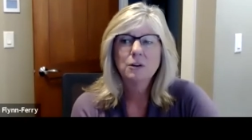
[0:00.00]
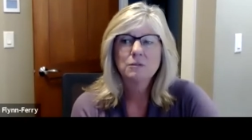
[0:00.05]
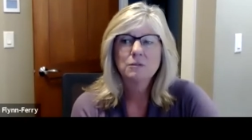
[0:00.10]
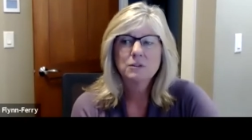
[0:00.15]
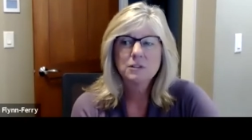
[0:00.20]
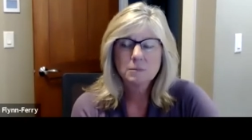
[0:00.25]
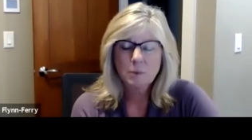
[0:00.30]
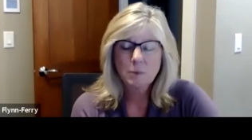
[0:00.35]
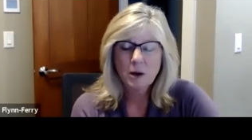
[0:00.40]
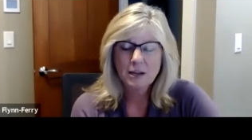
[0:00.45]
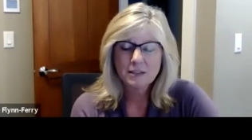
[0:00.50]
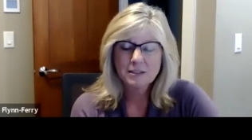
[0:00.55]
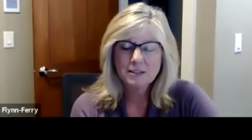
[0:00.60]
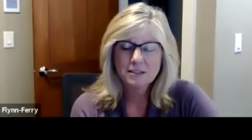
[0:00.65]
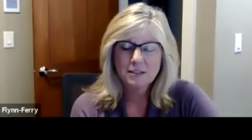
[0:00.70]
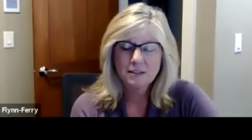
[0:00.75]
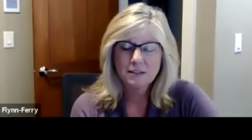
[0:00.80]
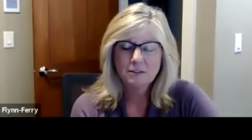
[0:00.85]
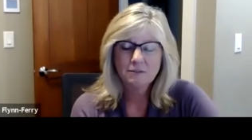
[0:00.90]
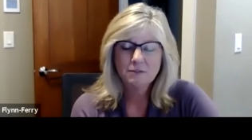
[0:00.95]

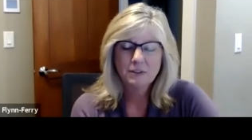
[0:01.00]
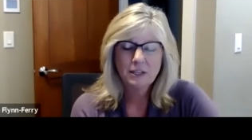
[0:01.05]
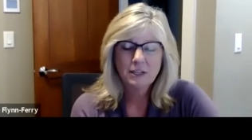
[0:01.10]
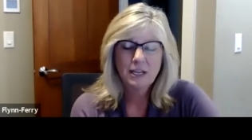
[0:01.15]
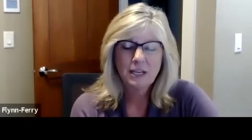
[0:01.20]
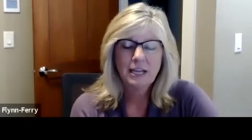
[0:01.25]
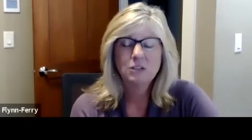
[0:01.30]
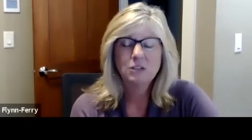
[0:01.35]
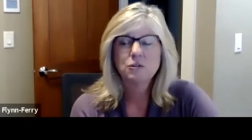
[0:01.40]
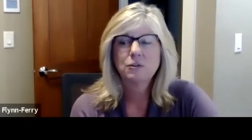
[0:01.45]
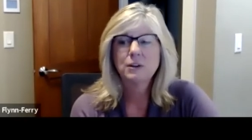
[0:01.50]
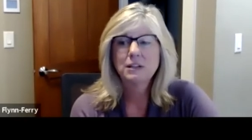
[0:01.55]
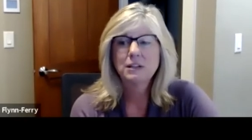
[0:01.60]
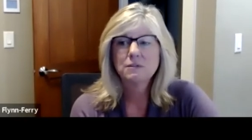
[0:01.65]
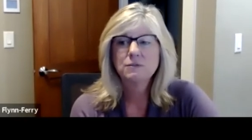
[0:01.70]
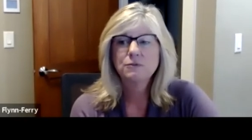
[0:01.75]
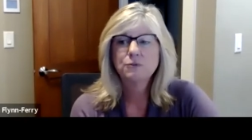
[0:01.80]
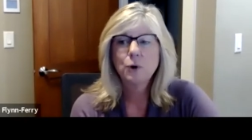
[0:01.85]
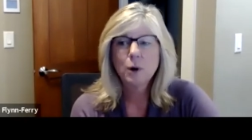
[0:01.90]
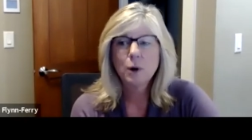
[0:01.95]
responsive, and
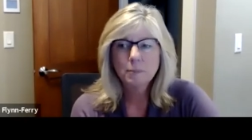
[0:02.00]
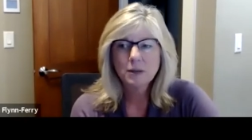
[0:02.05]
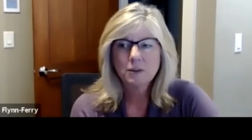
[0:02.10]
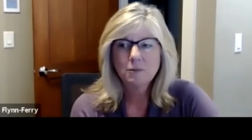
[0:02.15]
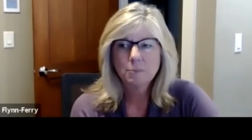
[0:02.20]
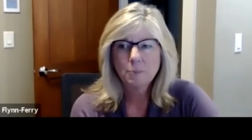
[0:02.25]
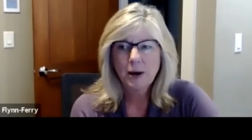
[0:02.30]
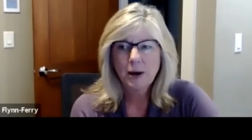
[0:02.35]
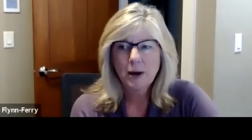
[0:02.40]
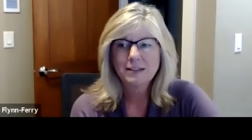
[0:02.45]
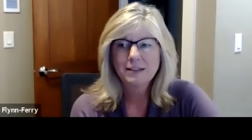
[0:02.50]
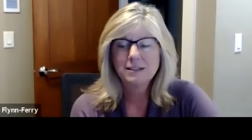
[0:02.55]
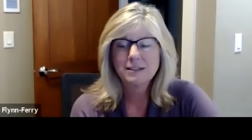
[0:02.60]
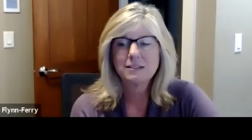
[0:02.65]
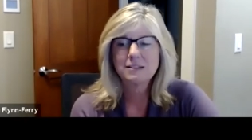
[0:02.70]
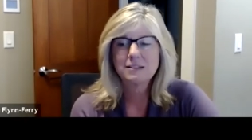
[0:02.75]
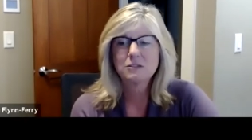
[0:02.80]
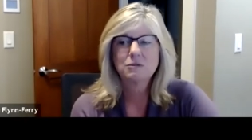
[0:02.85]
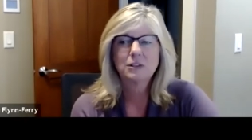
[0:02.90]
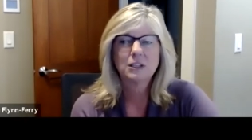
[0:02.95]
transformative
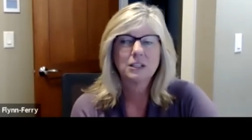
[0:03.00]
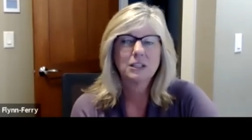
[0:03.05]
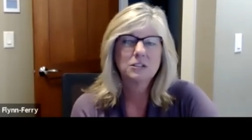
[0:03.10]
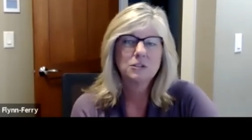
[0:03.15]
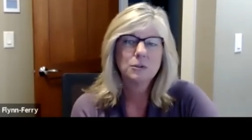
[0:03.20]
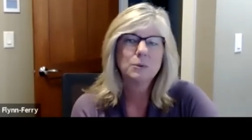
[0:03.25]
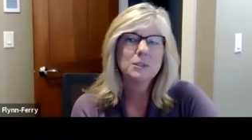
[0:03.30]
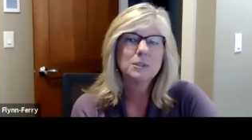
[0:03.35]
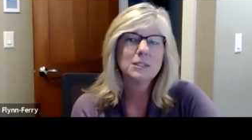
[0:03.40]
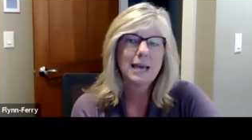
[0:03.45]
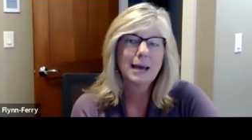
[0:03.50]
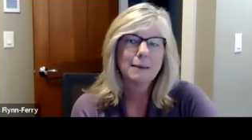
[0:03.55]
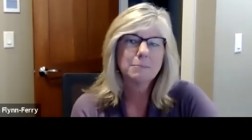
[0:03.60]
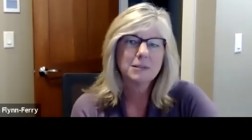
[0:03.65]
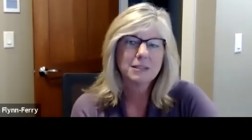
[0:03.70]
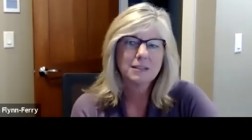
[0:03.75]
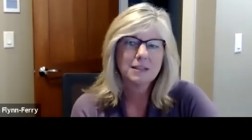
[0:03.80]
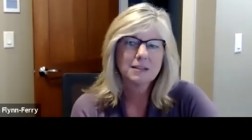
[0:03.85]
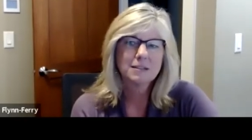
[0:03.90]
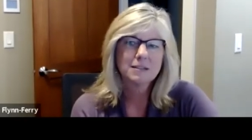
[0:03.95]
practices really to
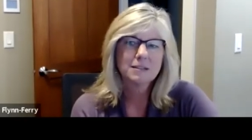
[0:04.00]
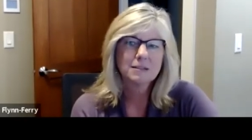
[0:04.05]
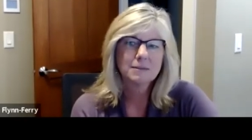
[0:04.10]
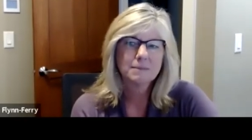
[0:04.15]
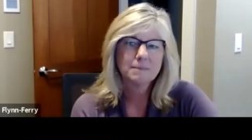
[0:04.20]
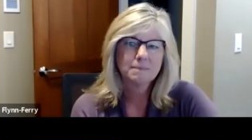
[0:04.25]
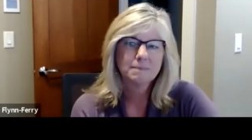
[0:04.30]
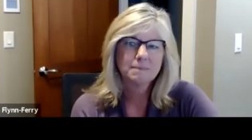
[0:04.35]
adapt to this.